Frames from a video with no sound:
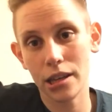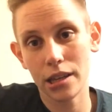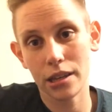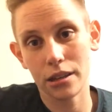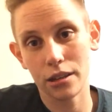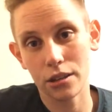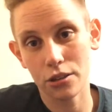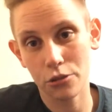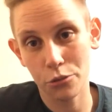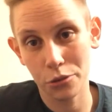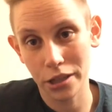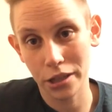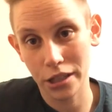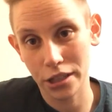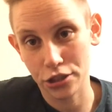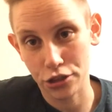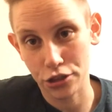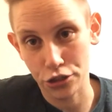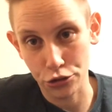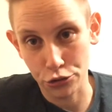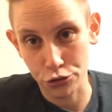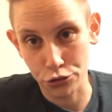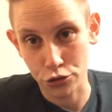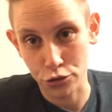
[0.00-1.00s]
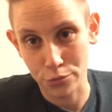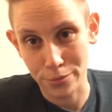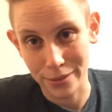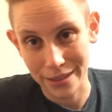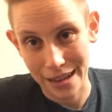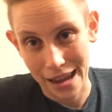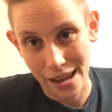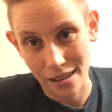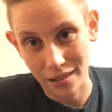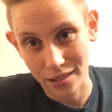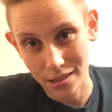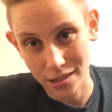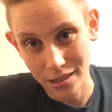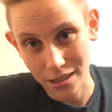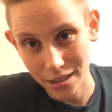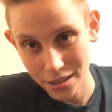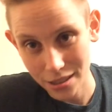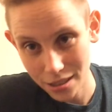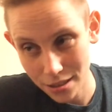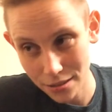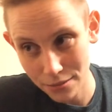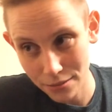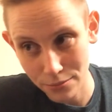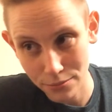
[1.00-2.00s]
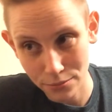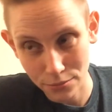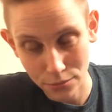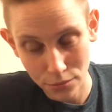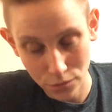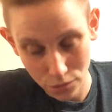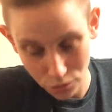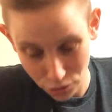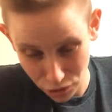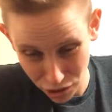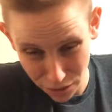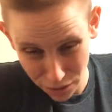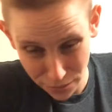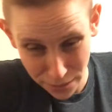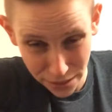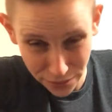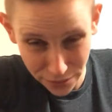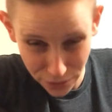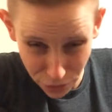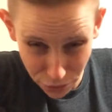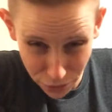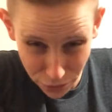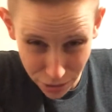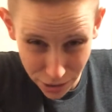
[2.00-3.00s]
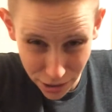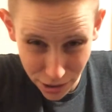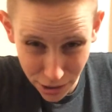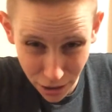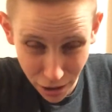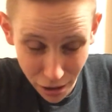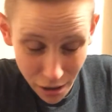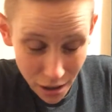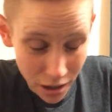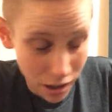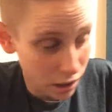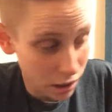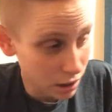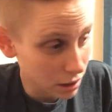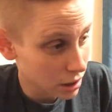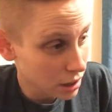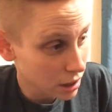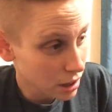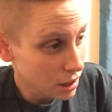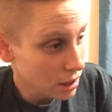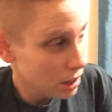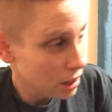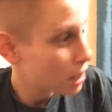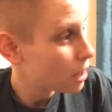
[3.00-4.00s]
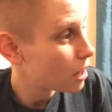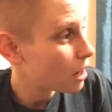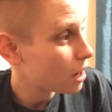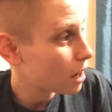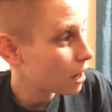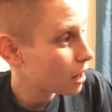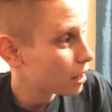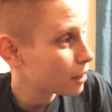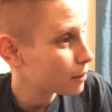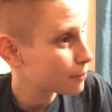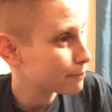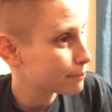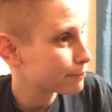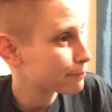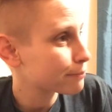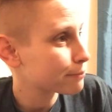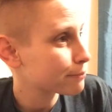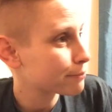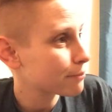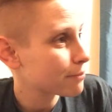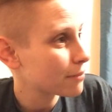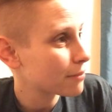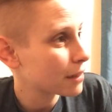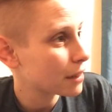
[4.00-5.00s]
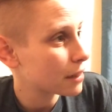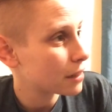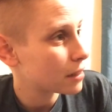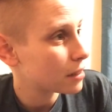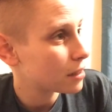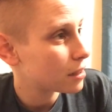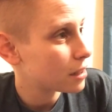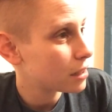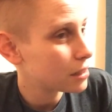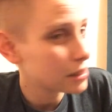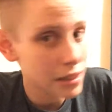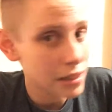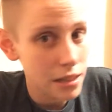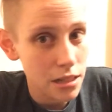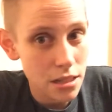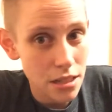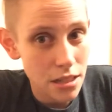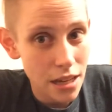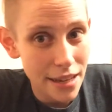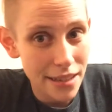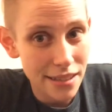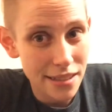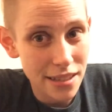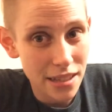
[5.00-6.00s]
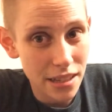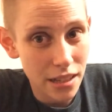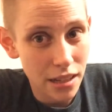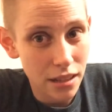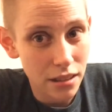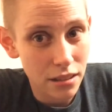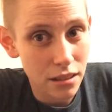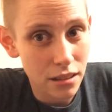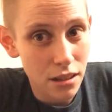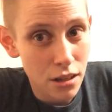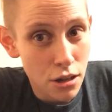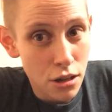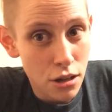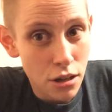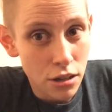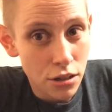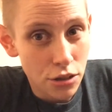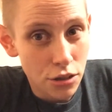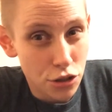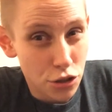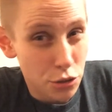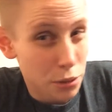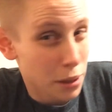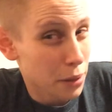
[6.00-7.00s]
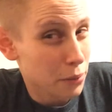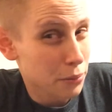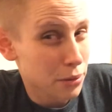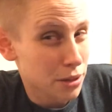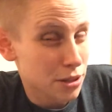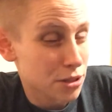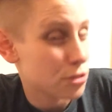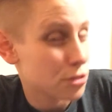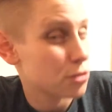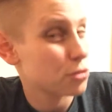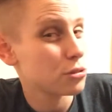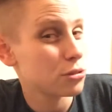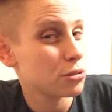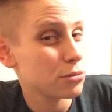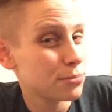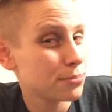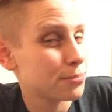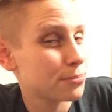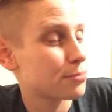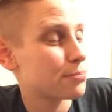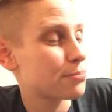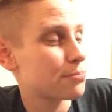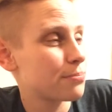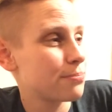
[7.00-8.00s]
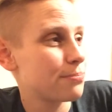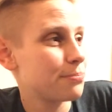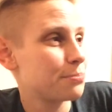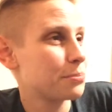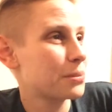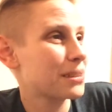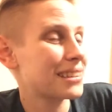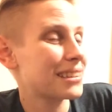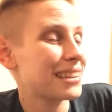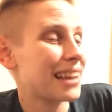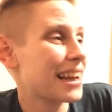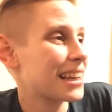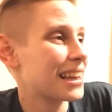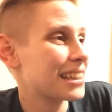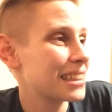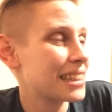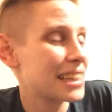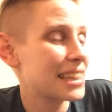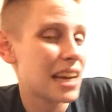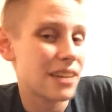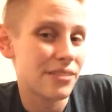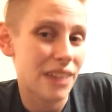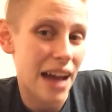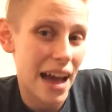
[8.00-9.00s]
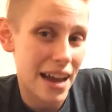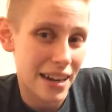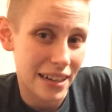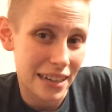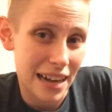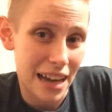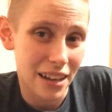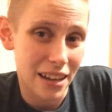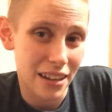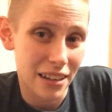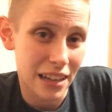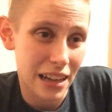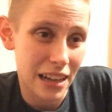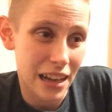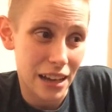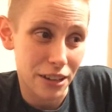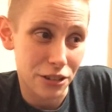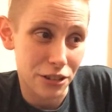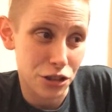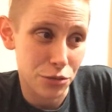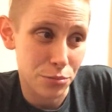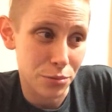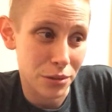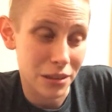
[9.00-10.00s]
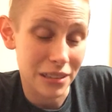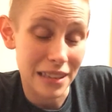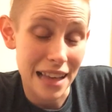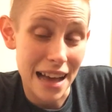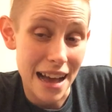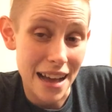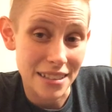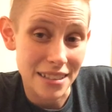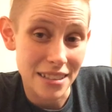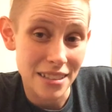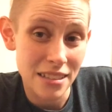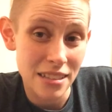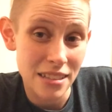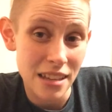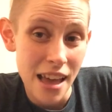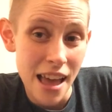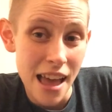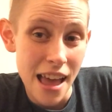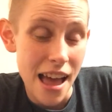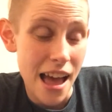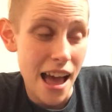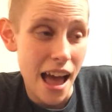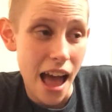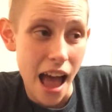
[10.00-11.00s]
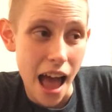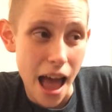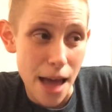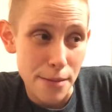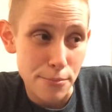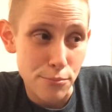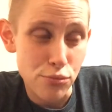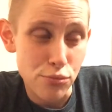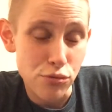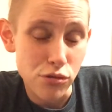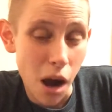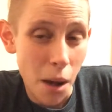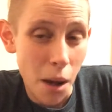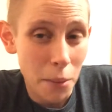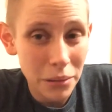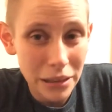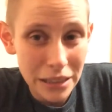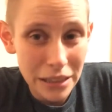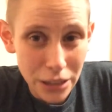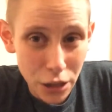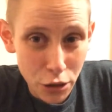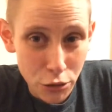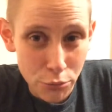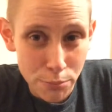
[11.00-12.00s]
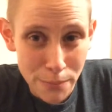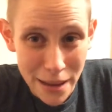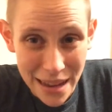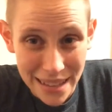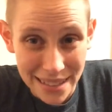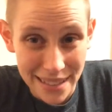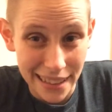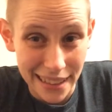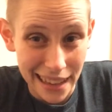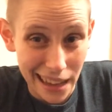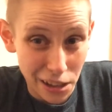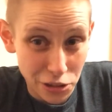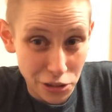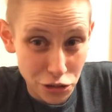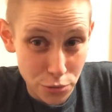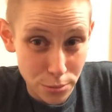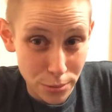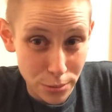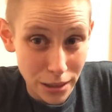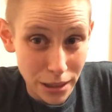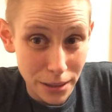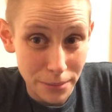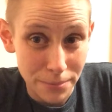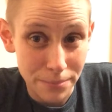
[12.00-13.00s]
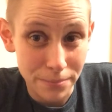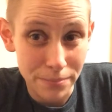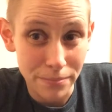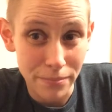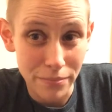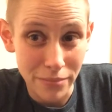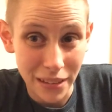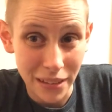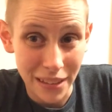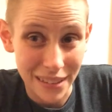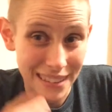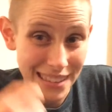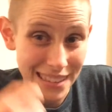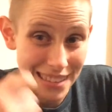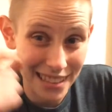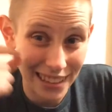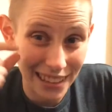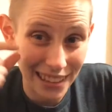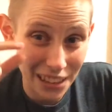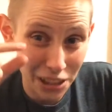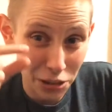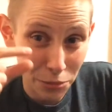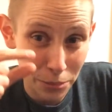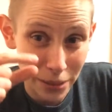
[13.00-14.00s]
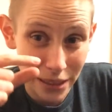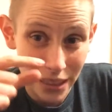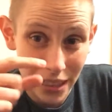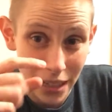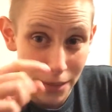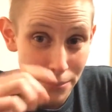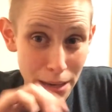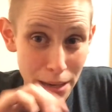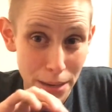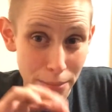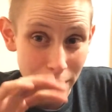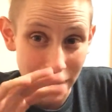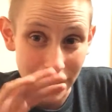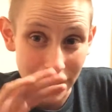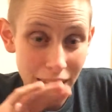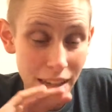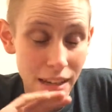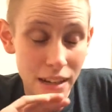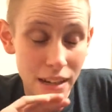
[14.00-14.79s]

according to YouTube Analytics, most of my viewers are, at least 18, so I would assume likely have had an algebra class, and probably know basic algebra, at least a little bit, and maybe